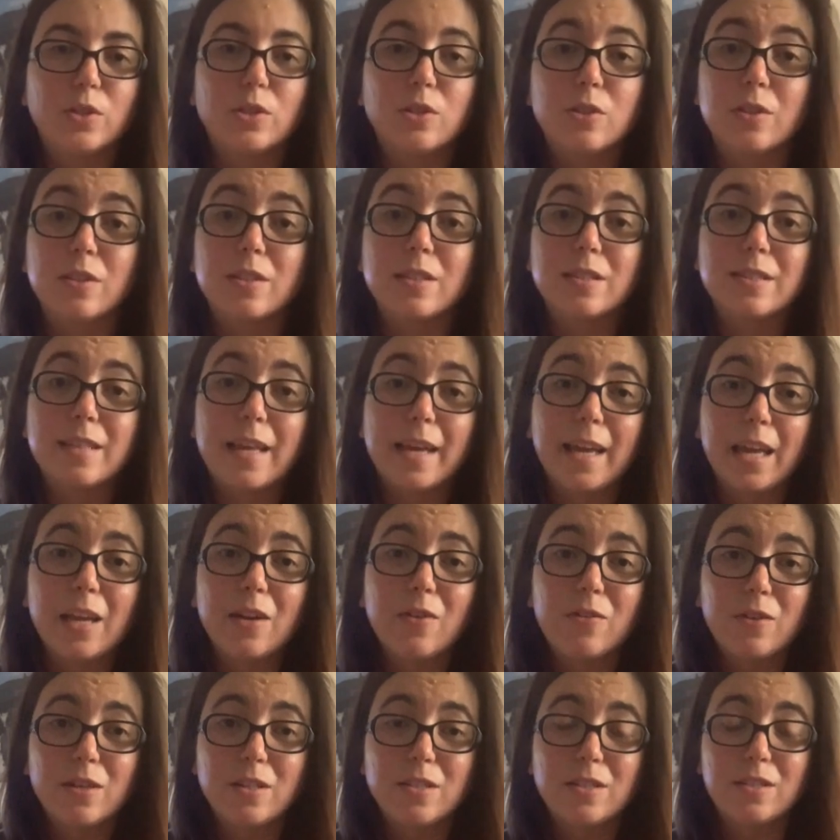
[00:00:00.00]
So the
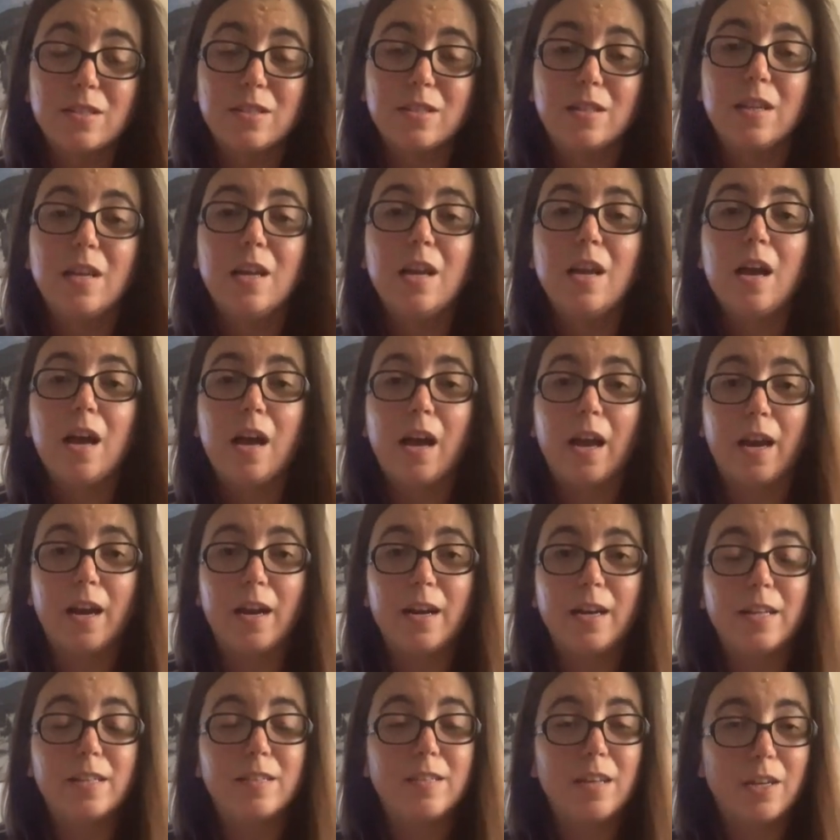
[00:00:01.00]
second reason, I
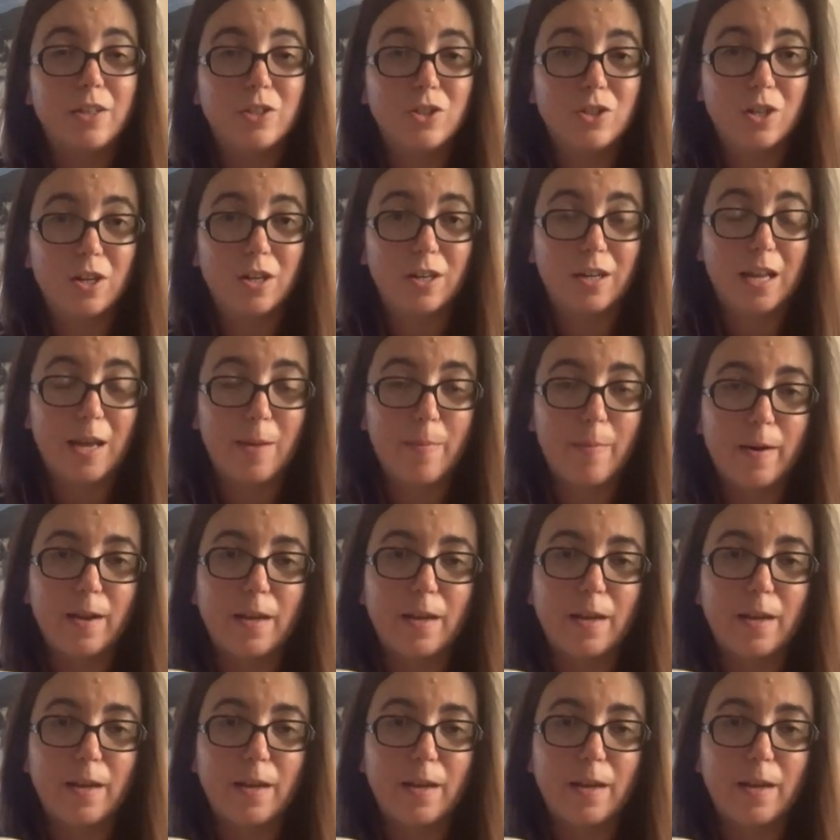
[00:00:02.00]
already touched on it,